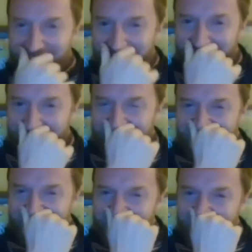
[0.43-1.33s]

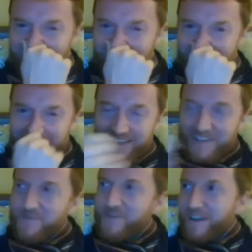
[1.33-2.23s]

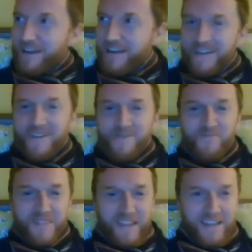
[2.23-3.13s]
Stellify
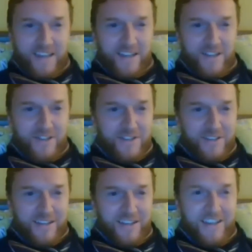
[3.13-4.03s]
is
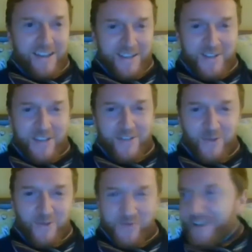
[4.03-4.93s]
it
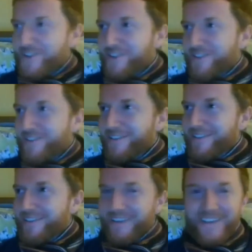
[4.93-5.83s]
short fiction?
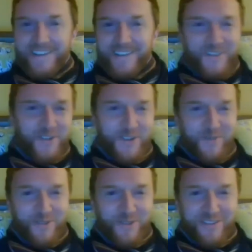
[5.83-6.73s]
Is it a
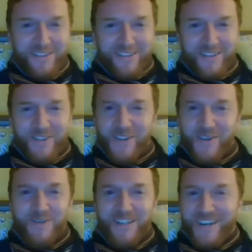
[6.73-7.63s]
novel?
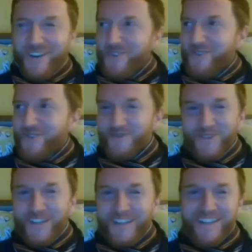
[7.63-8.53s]
Nobody knows,
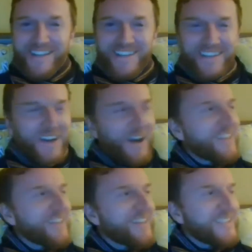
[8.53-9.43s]
really. I
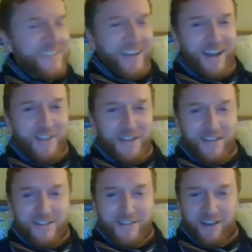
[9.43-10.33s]
think
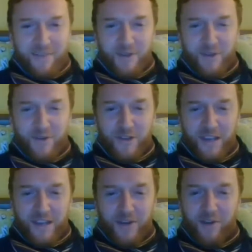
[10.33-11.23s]
it's I've been calling it
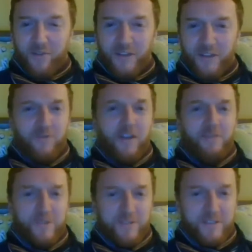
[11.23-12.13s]
a novel in
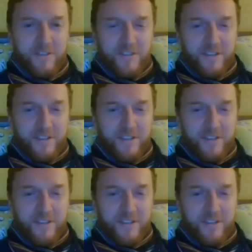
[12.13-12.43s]
fragments,